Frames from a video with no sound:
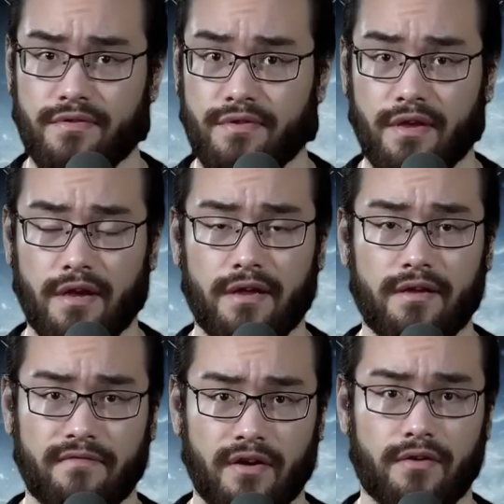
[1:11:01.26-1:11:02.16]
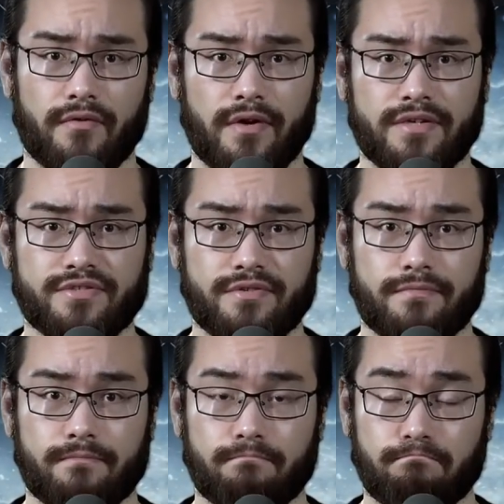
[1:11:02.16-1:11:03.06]
CIA evaluation,
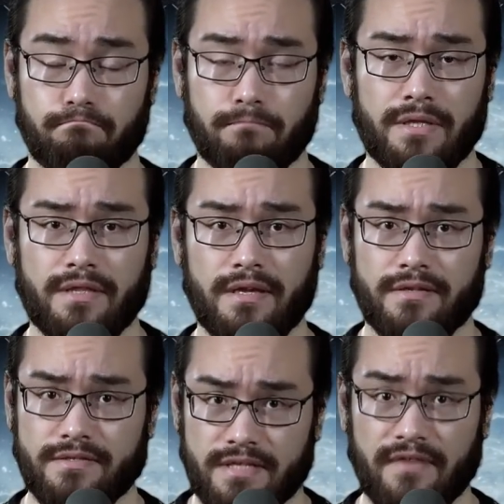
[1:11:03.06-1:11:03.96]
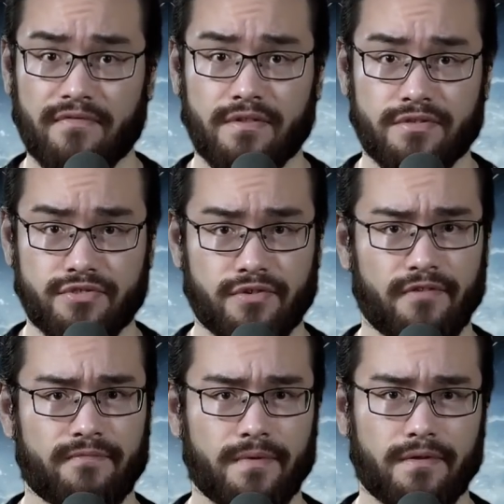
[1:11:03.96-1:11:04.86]
but they definitely should
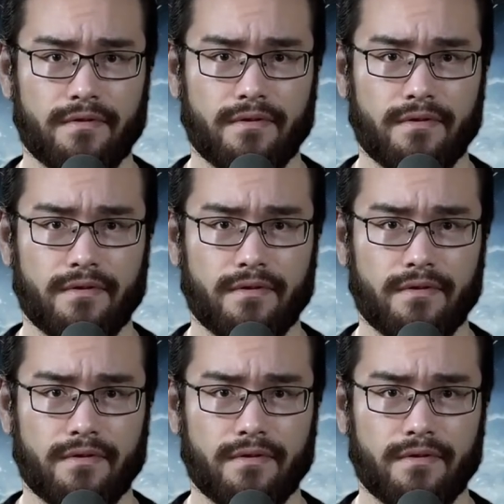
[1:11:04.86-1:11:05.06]
have been.